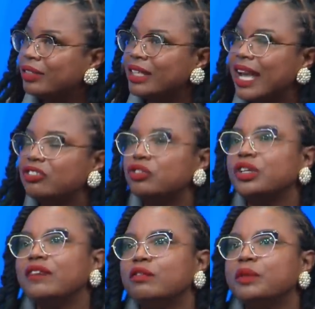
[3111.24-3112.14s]
the
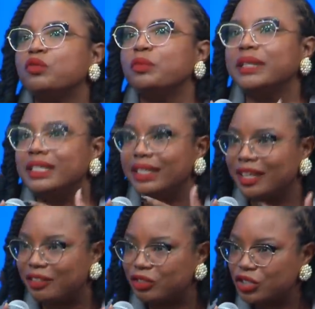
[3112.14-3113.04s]
national government will be
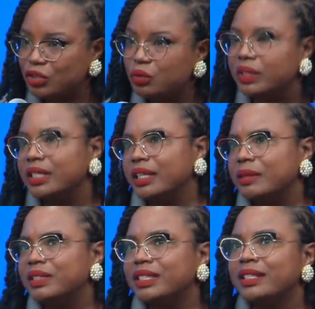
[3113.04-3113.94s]
together too when it
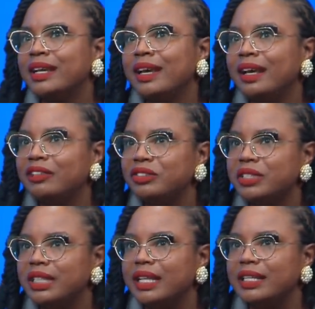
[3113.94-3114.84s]
comes to
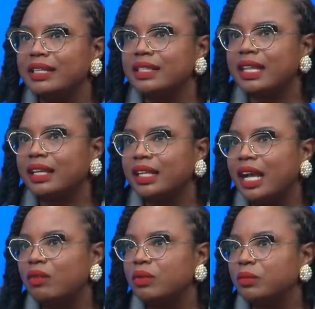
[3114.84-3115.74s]
understanding exactly
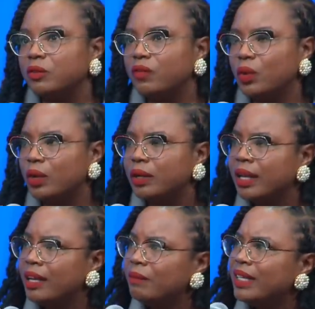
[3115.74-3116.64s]
how we move forward.
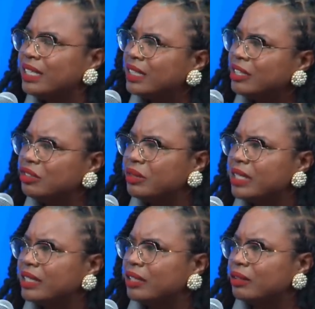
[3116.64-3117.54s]
Because it's
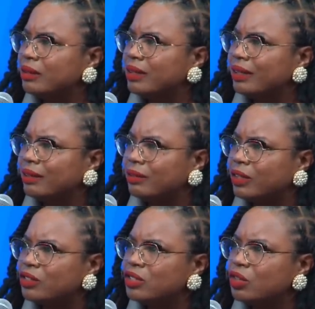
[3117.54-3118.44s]
interesting,
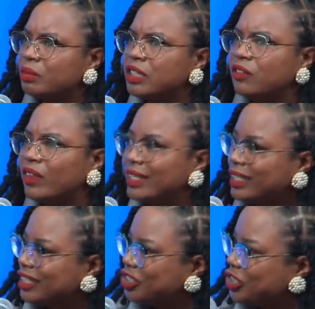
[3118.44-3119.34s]
there's so much
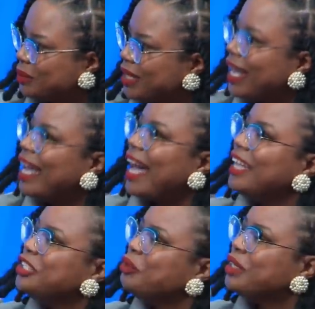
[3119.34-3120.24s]
funding in the CHIPS.
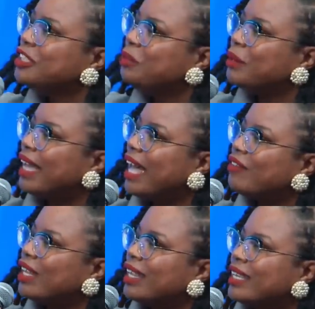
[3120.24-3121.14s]
I just want us to be able to
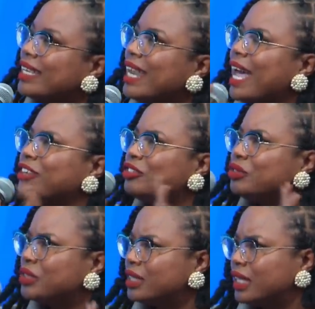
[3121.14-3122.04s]
have a
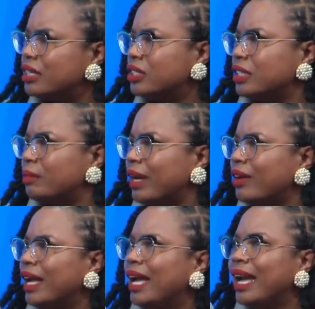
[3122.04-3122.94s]
national discussion
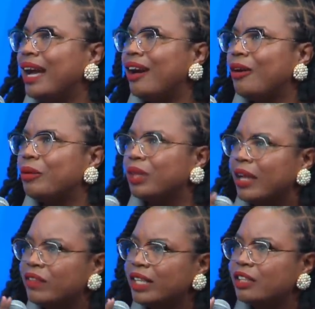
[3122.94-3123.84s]
about how
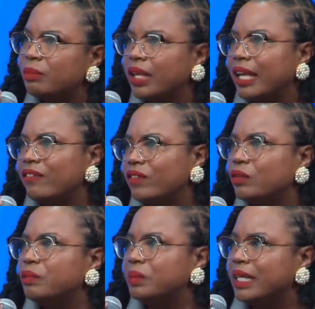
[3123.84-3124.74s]
leveling the playing field with